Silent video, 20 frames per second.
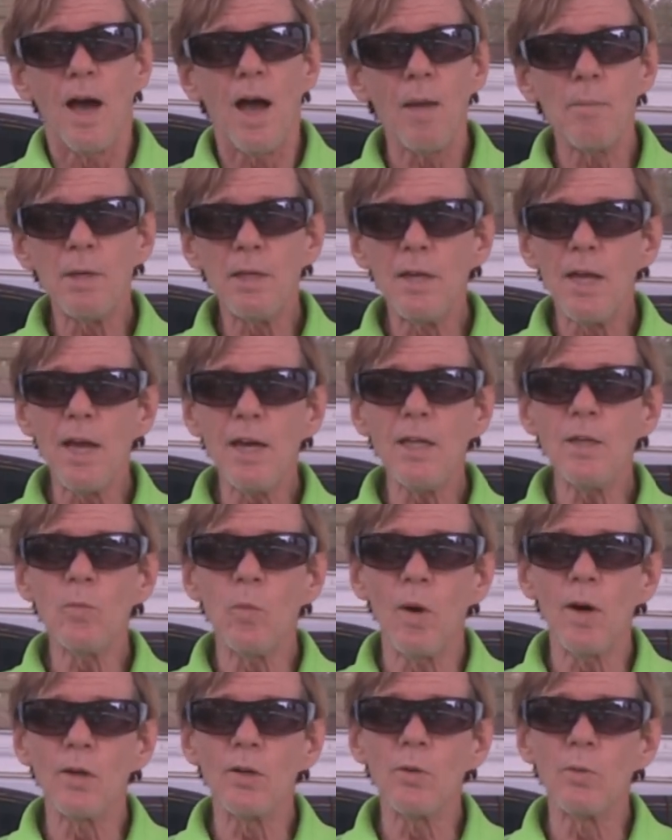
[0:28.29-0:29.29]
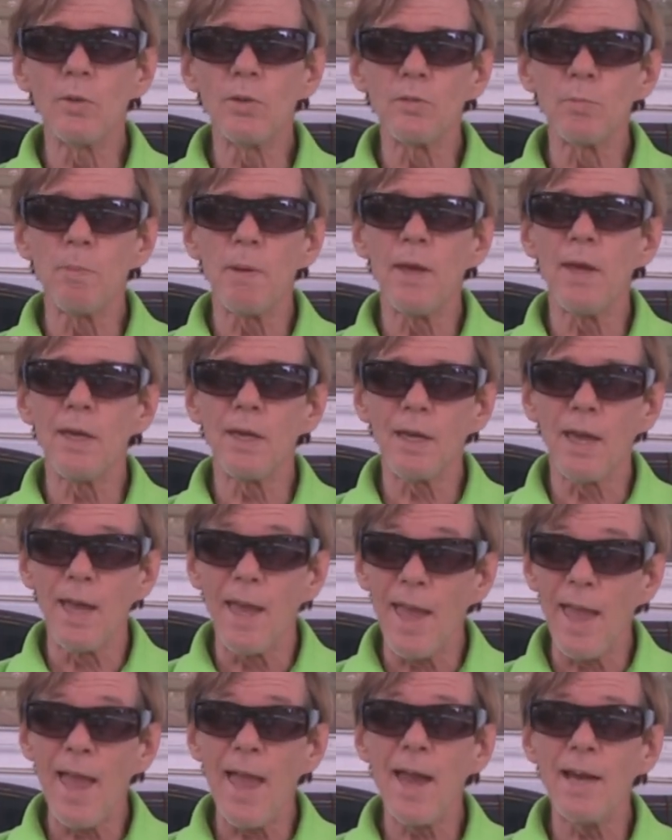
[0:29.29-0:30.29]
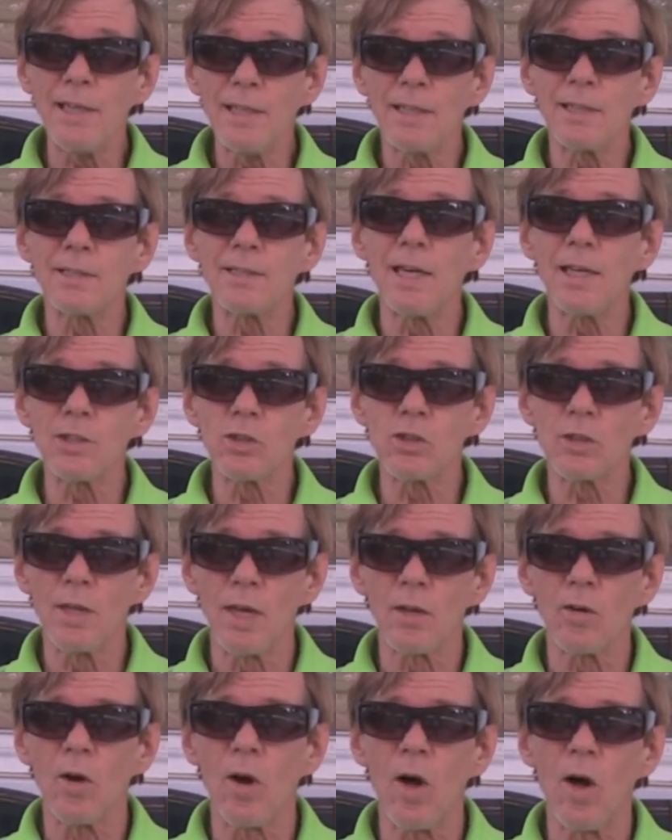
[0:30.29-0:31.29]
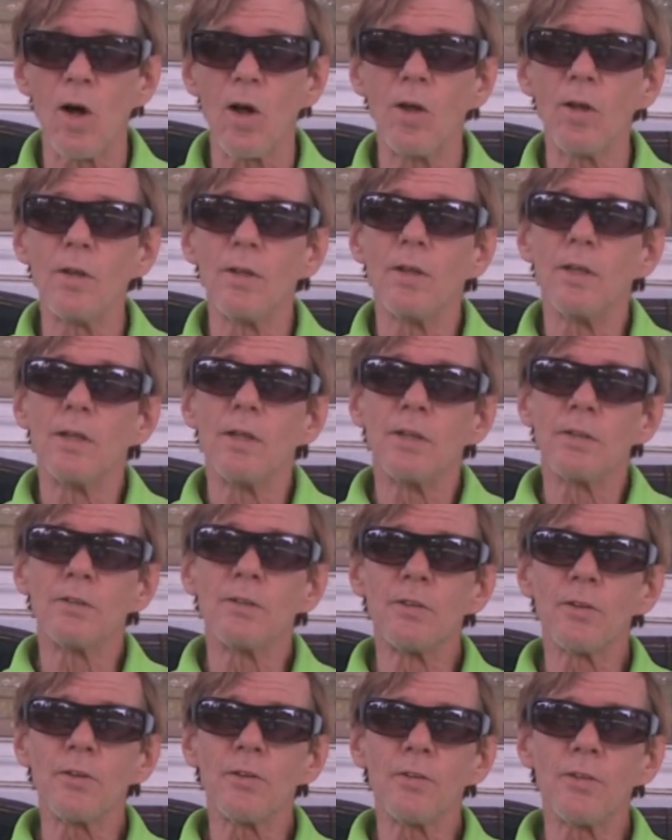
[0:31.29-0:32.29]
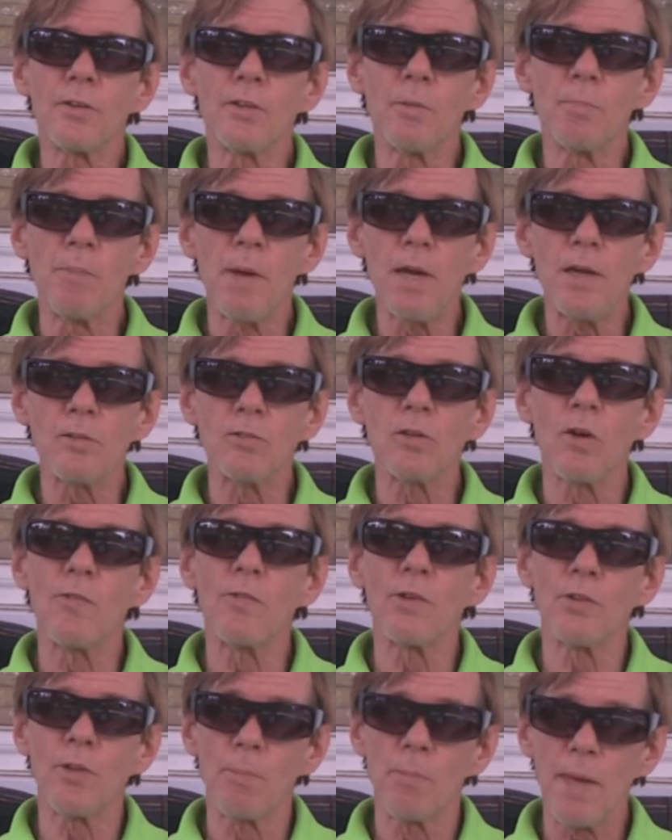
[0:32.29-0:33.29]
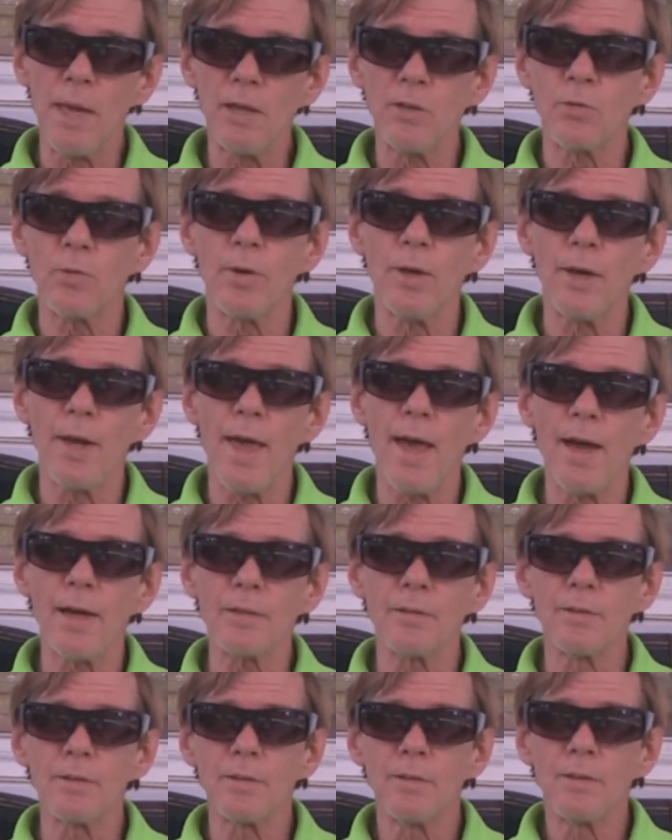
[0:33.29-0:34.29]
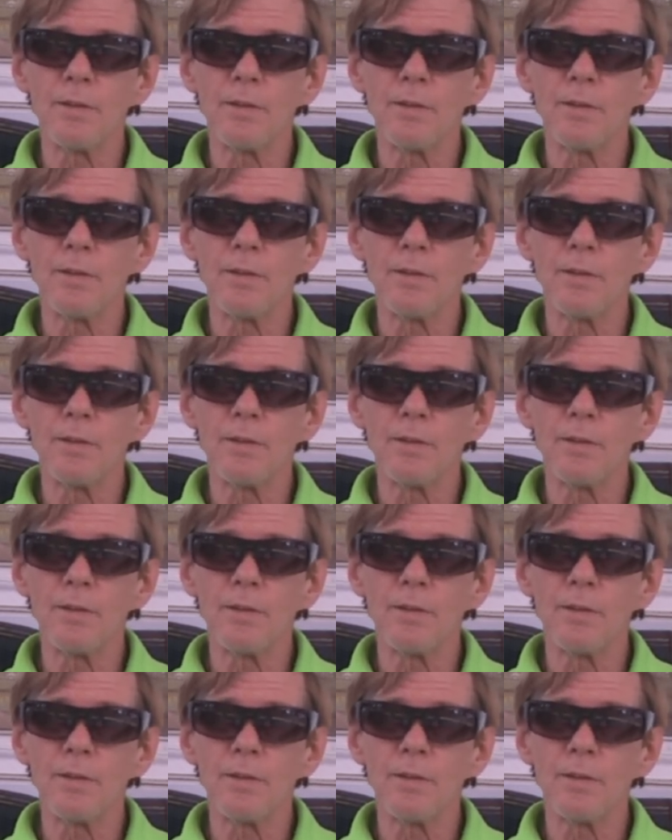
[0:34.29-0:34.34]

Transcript: I mean, anyone who was paying any attention at all during the debates over the Patriot Act,